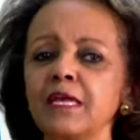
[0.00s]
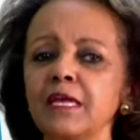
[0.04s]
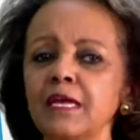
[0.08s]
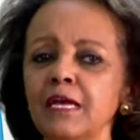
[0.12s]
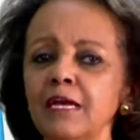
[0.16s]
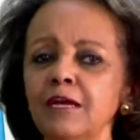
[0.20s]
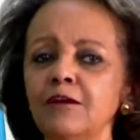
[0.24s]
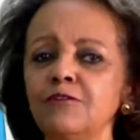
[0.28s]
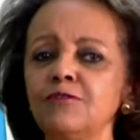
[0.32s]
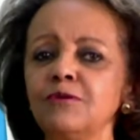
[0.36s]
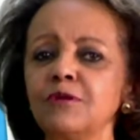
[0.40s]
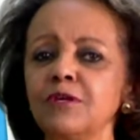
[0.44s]

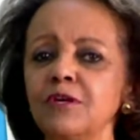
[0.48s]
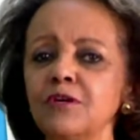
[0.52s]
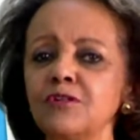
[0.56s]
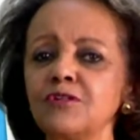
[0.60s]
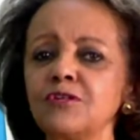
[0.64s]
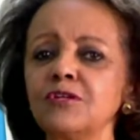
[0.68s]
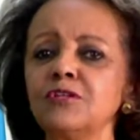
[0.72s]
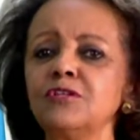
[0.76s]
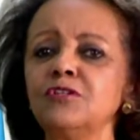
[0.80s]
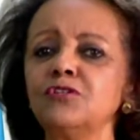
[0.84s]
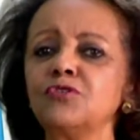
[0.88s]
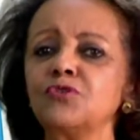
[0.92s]

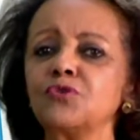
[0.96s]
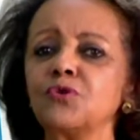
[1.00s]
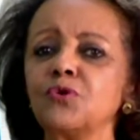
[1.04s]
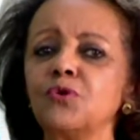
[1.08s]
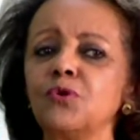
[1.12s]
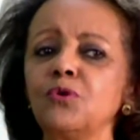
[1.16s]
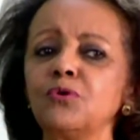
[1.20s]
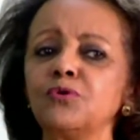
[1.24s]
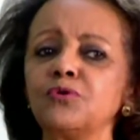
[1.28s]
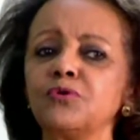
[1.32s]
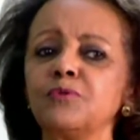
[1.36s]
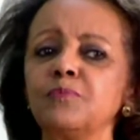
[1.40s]
Education is
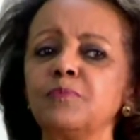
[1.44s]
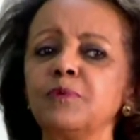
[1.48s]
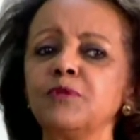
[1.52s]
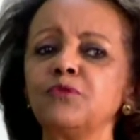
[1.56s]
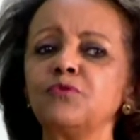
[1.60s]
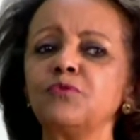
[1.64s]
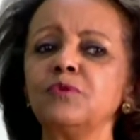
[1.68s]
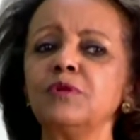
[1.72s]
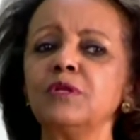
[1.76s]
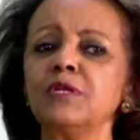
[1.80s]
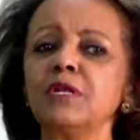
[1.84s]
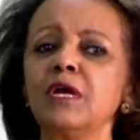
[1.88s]
caught
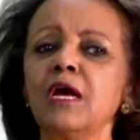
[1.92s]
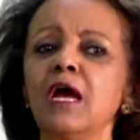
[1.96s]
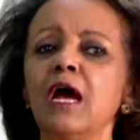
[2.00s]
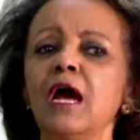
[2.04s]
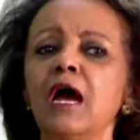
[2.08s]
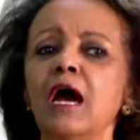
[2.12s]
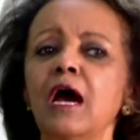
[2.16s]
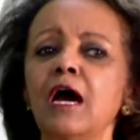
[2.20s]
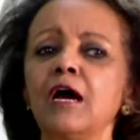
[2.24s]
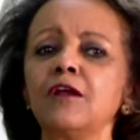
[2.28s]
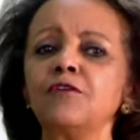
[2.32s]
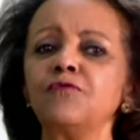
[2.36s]
between
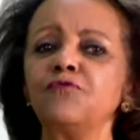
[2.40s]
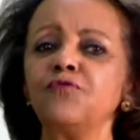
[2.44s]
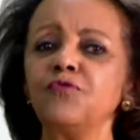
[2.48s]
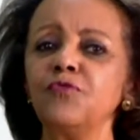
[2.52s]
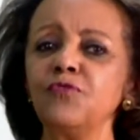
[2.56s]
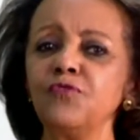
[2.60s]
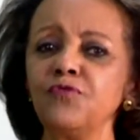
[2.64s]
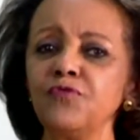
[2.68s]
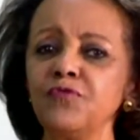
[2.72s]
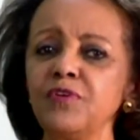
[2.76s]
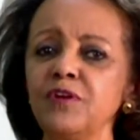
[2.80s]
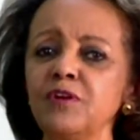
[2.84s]

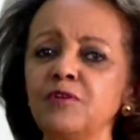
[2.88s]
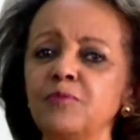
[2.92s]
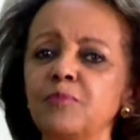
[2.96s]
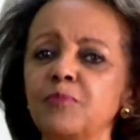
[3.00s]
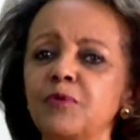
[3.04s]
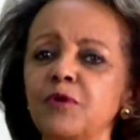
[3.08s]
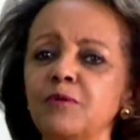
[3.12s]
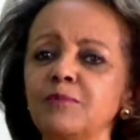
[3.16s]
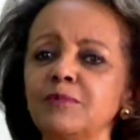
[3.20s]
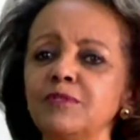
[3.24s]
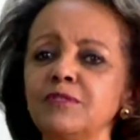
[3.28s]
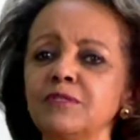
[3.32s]
unfulfilled
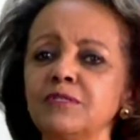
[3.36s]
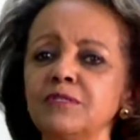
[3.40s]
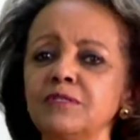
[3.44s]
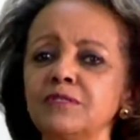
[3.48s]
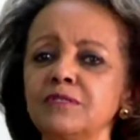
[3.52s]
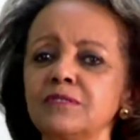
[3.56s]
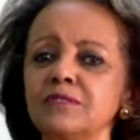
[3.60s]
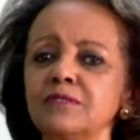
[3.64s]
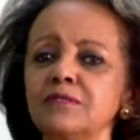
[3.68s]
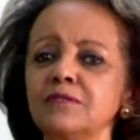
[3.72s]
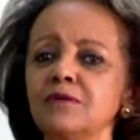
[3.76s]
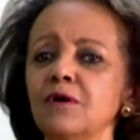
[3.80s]

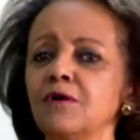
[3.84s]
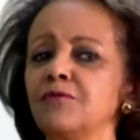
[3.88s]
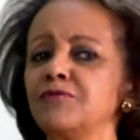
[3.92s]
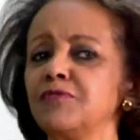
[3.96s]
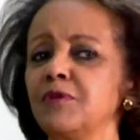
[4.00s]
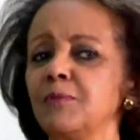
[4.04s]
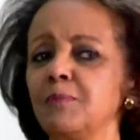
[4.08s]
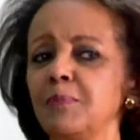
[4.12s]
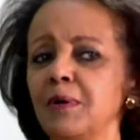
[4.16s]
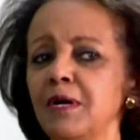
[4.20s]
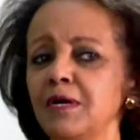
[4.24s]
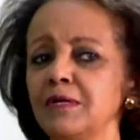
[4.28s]
promises of the
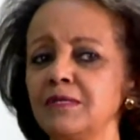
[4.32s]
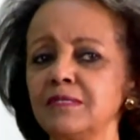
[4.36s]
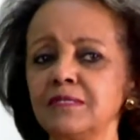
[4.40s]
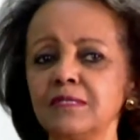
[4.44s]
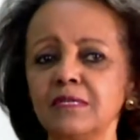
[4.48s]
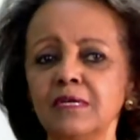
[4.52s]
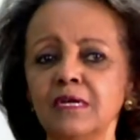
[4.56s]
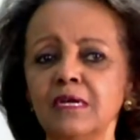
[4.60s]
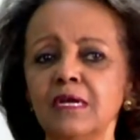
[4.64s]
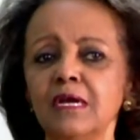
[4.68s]
past